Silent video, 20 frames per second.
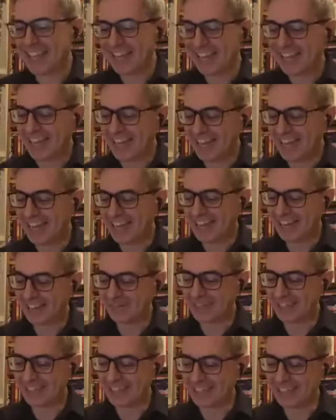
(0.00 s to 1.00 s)

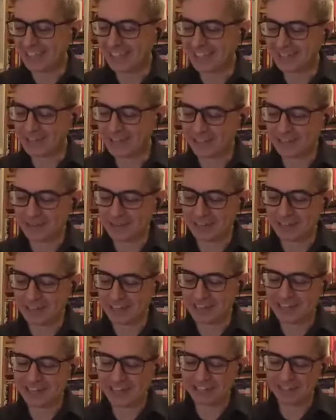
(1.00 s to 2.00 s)
But that could be
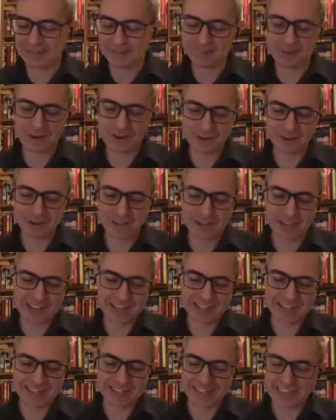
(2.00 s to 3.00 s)
another
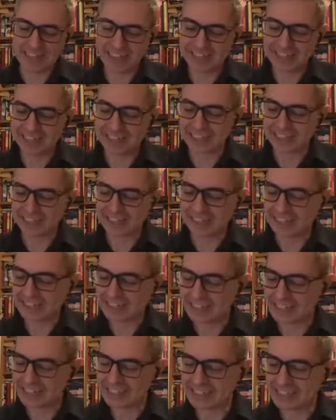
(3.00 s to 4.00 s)
project.
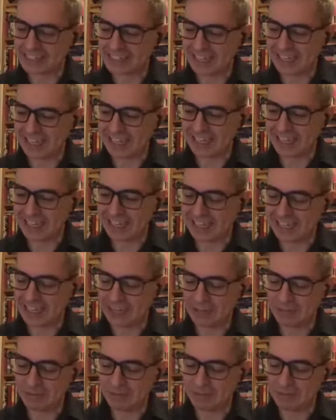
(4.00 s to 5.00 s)
This
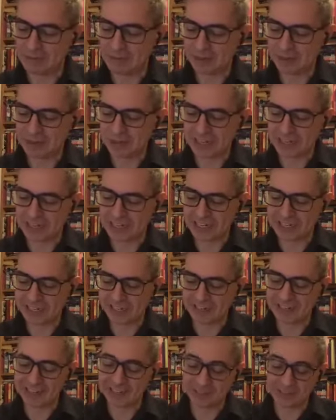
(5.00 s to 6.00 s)
new book,
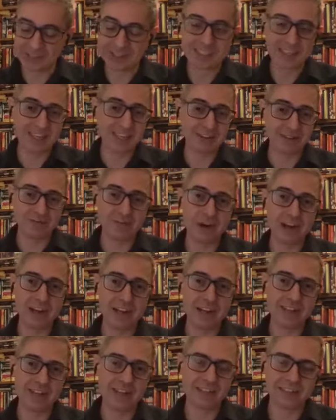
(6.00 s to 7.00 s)
it will take a
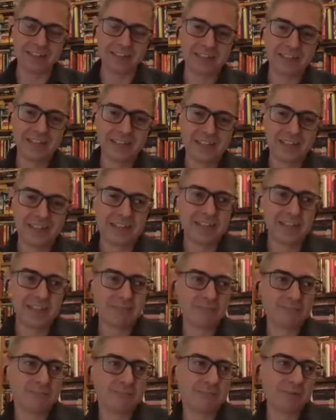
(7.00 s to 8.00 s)
while.
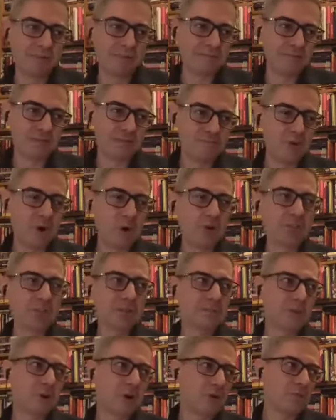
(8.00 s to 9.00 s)
For
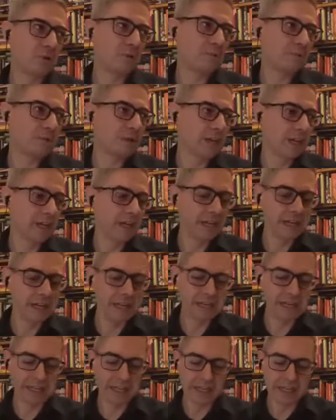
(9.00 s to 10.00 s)
most
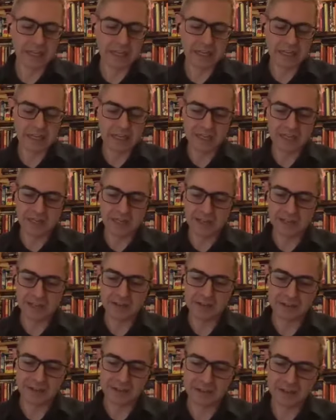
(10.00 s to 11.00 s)
probably,
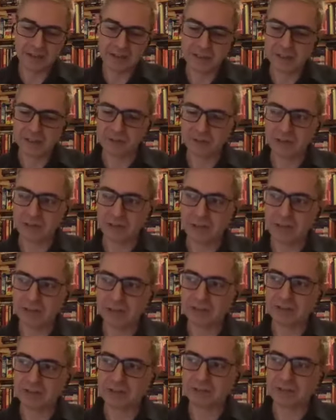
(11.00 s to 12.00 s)
it will
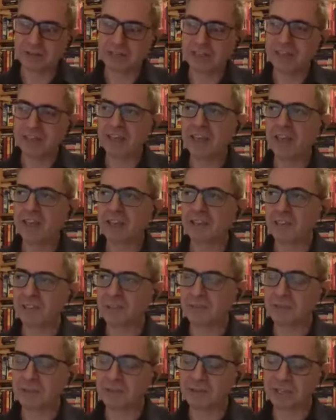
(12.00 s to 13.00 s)
not
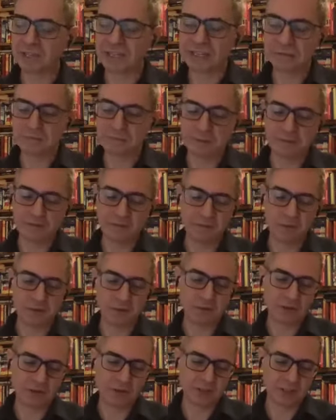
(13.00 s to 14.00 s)
be ready
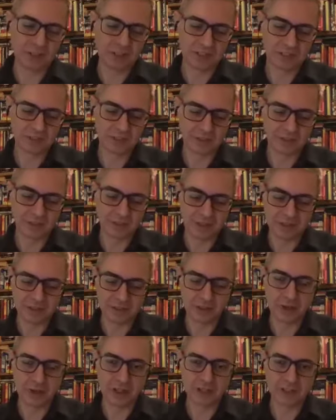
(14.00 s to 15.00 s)
before
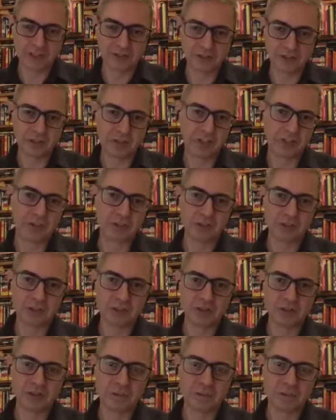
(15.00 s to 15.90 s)
2022.